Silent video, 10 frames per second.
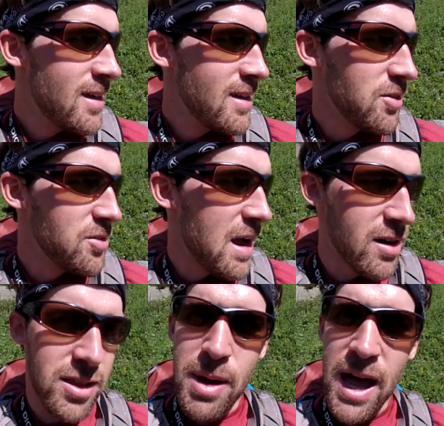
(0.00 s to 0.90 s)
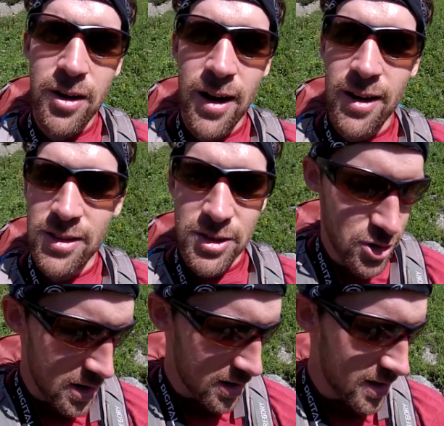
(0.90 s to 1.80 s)
Hills down in the background on the
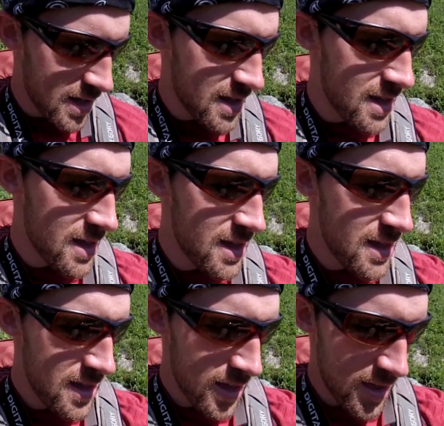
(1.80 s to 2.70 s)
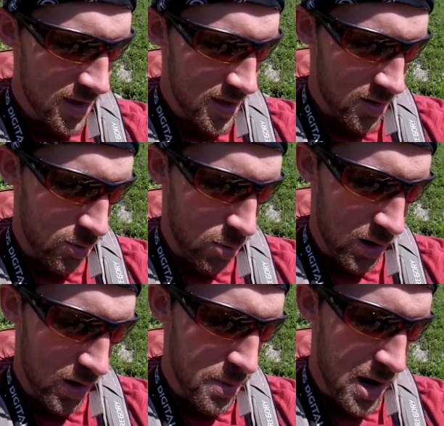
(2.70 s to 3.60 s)
trail.
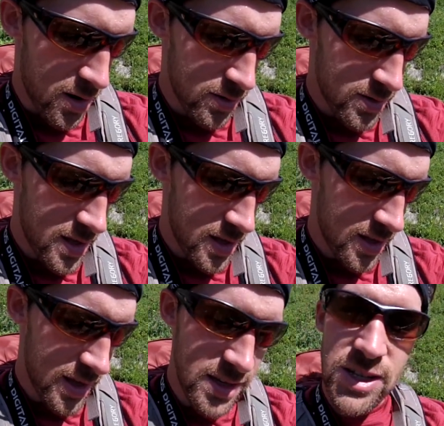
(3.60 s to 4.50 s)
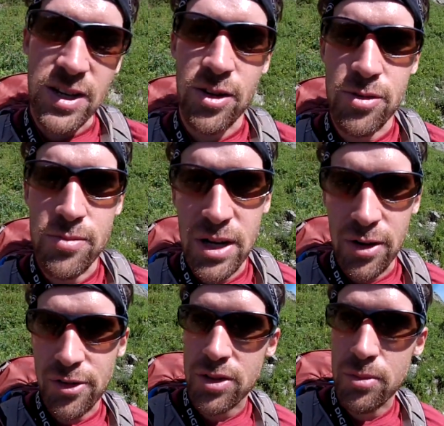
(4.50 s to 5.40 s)
We're at about eighteen hundred
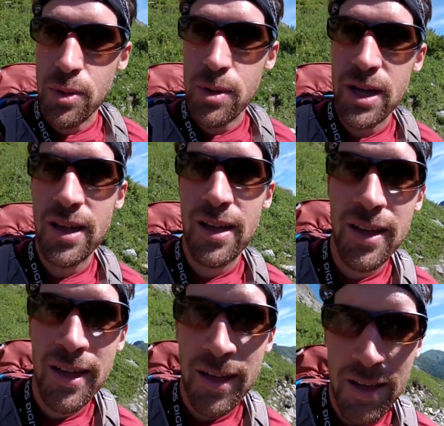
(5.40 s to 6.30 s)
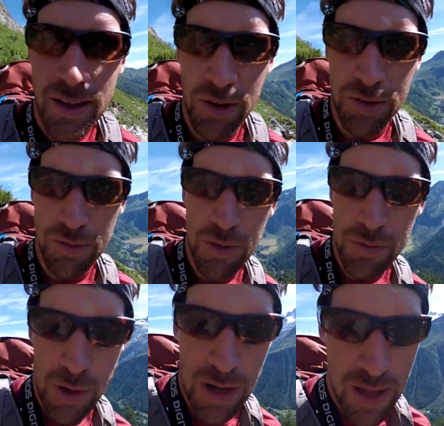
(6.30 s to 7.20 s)
meters at the moment. Here's the view
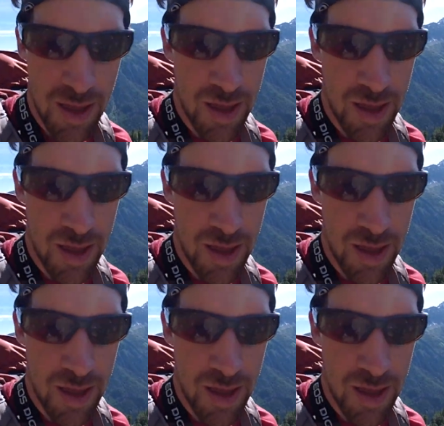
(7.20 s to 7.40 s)
for you.